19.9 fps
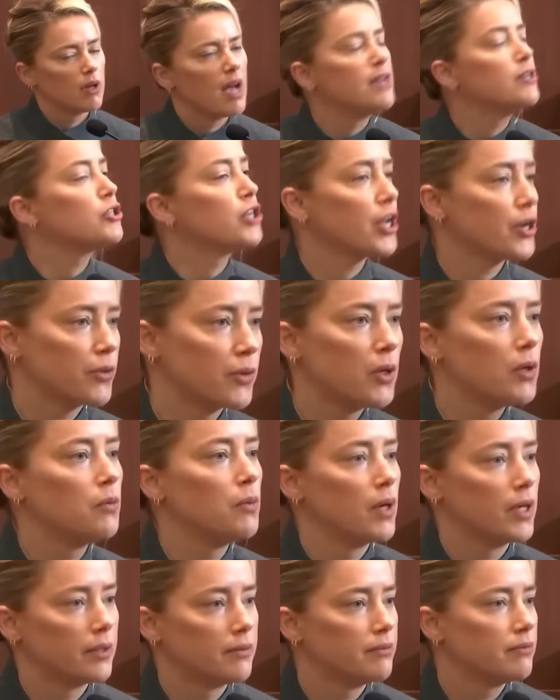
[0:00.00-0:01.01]
In general,
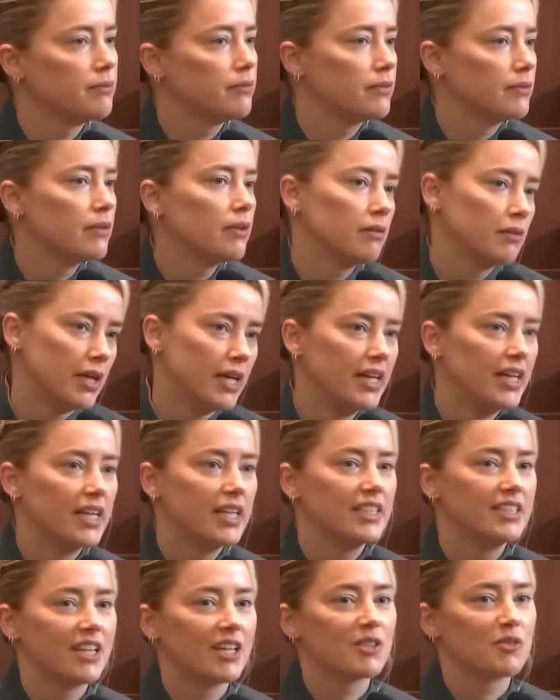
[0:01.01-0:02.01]
one
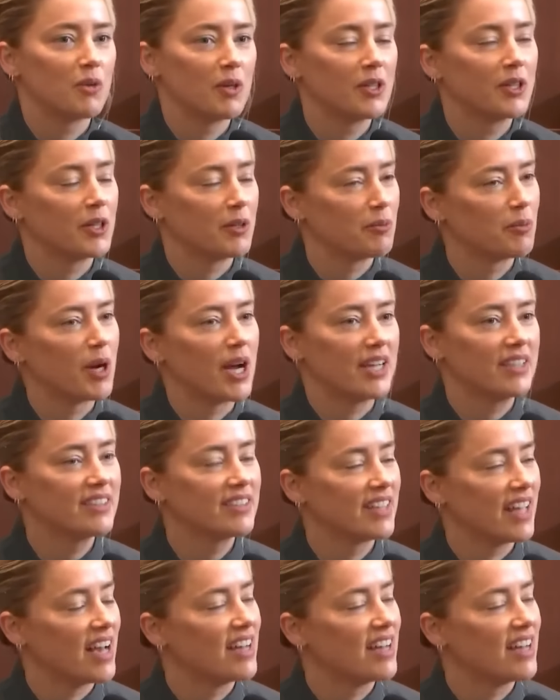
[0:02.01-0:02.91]
does want good press,